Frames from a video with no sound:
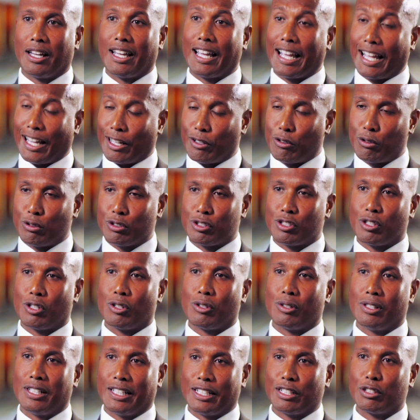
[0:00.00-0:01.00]
and
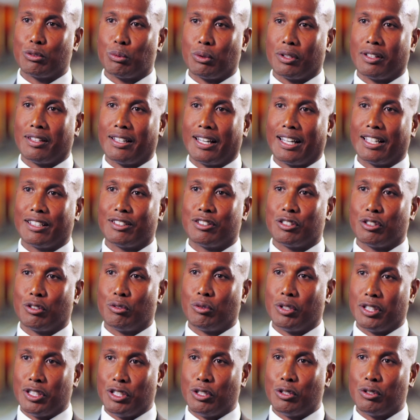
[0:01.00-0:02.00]
also linked with that to
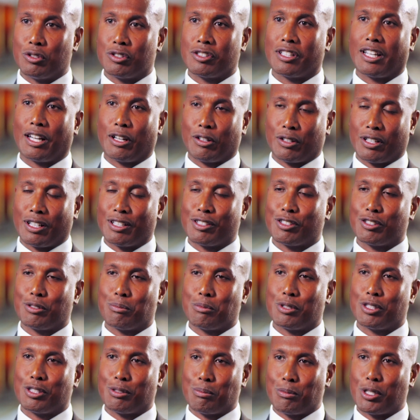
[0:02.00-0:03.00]
reduce our
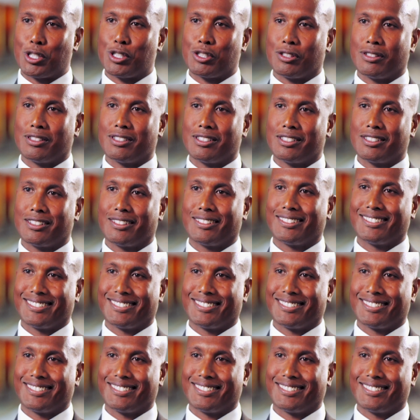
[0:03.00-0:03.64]
customers' emissions.